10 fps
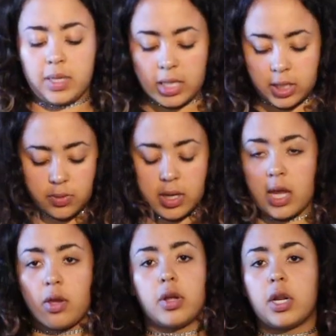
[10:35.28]
meaning to it.
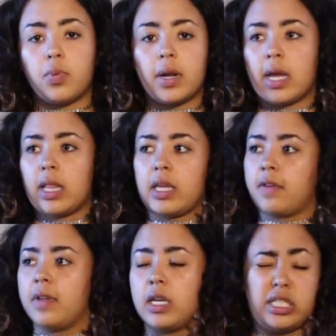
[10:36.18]
I got it when I
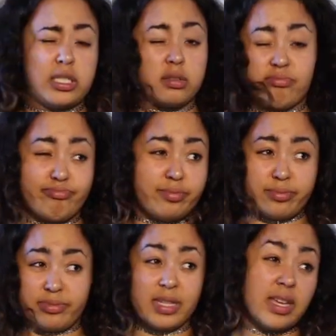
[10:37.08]
finished
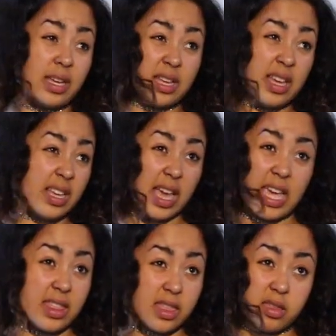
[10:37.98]

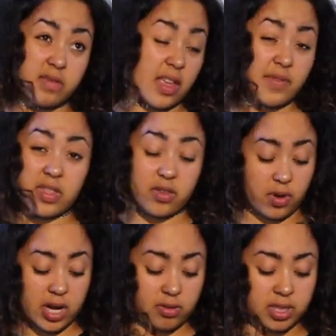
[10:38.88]
8th, 7th
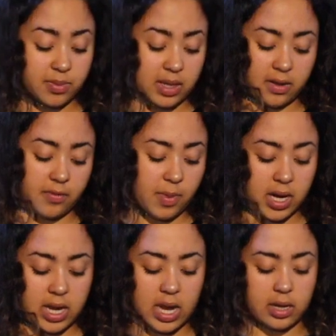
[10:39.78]
grade or something for my
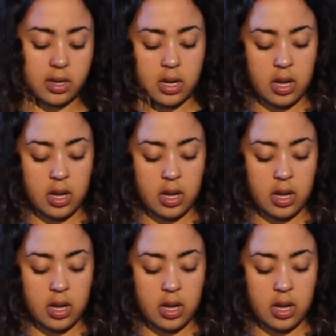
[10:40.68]
dad.